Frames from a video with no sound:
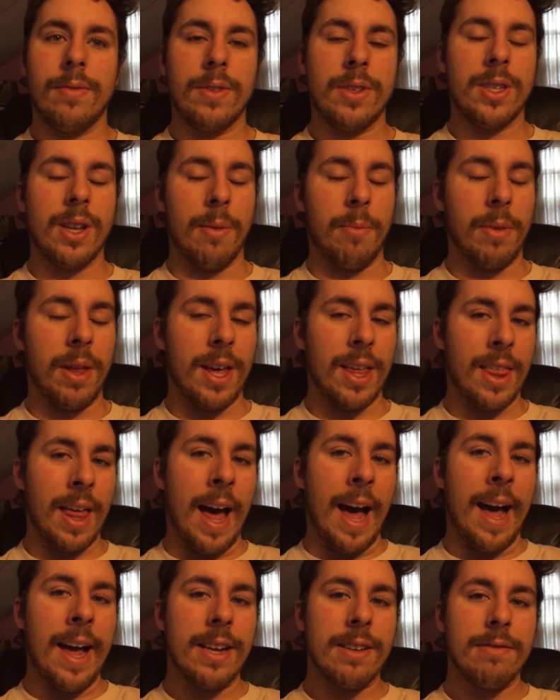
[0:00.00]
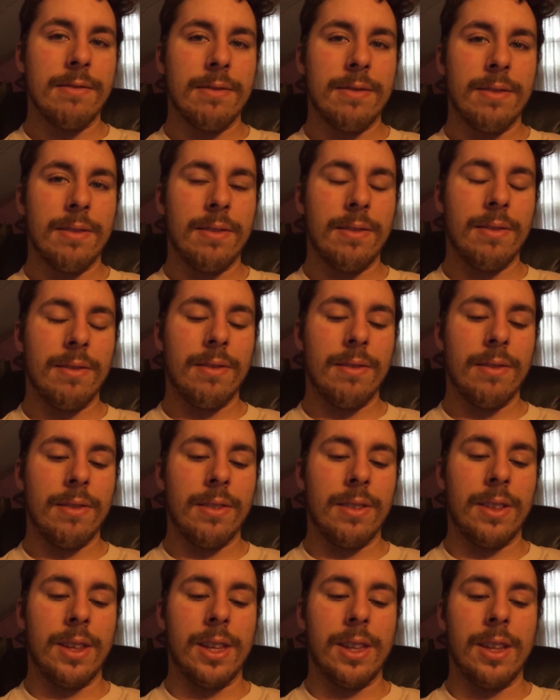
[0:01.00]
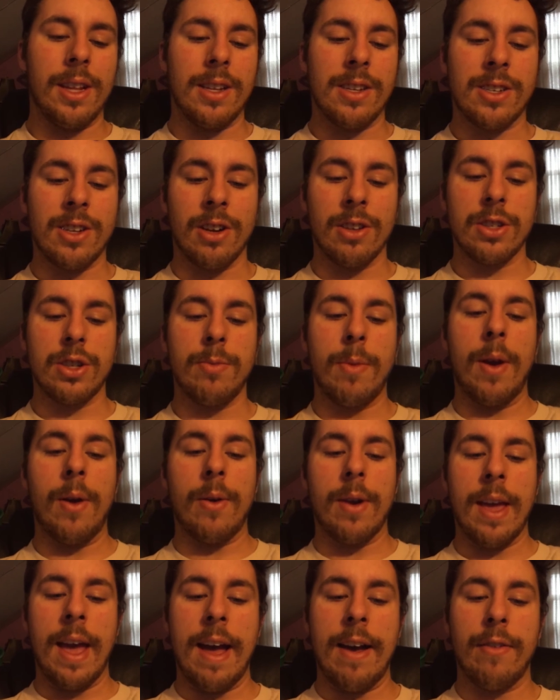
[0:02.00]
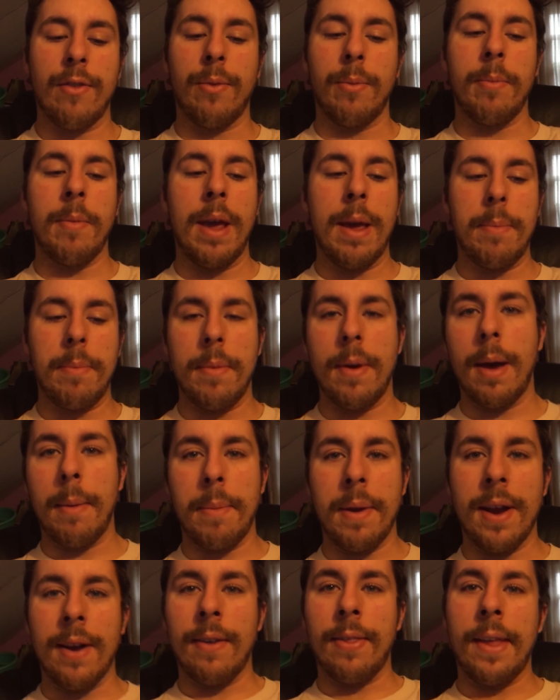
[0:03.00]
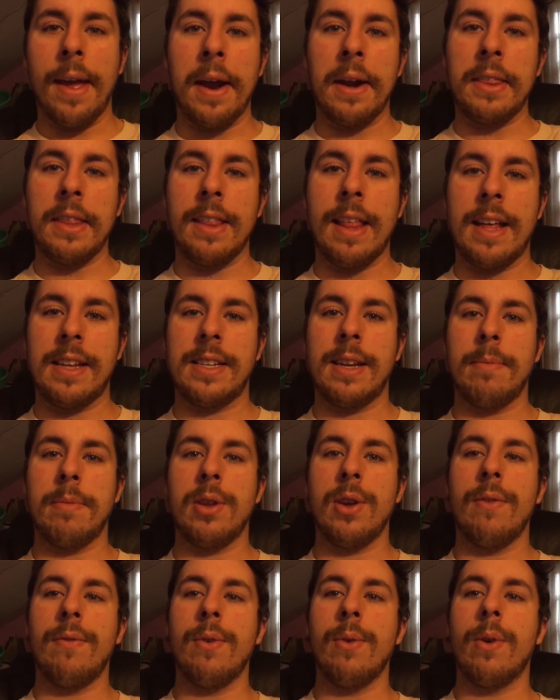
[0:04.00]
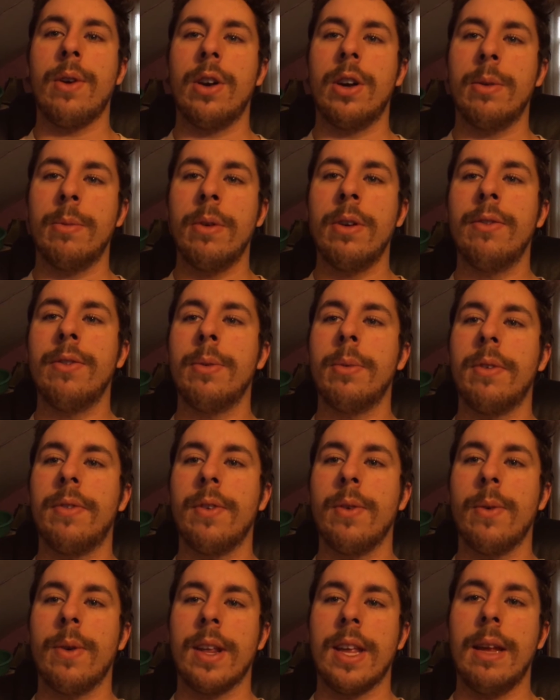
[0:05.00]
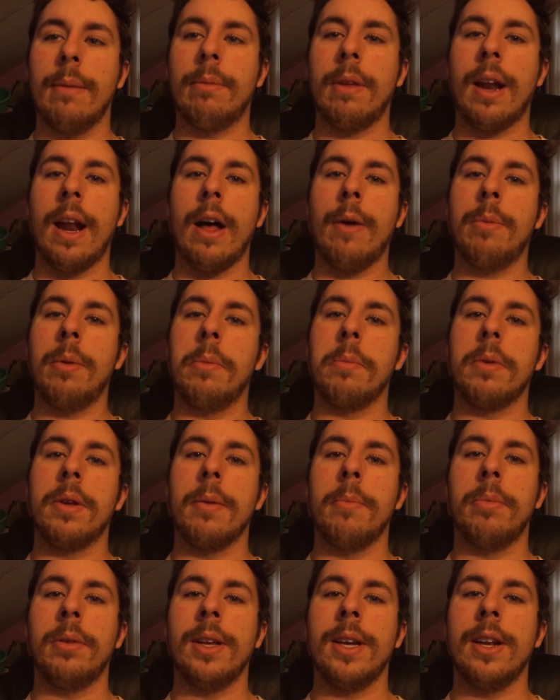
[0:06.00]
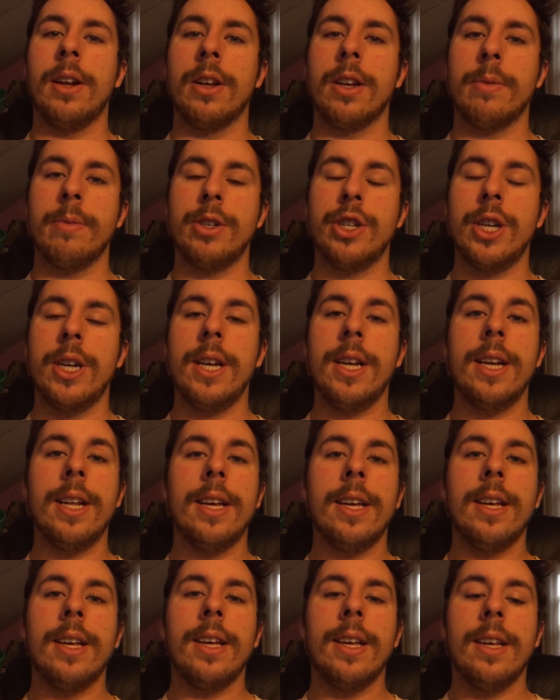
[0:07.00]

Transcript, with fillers: something like that. Then songs you may already have may appear in there, and then that's up to you if you want to remove them, if you want to keep that album complete on your machine.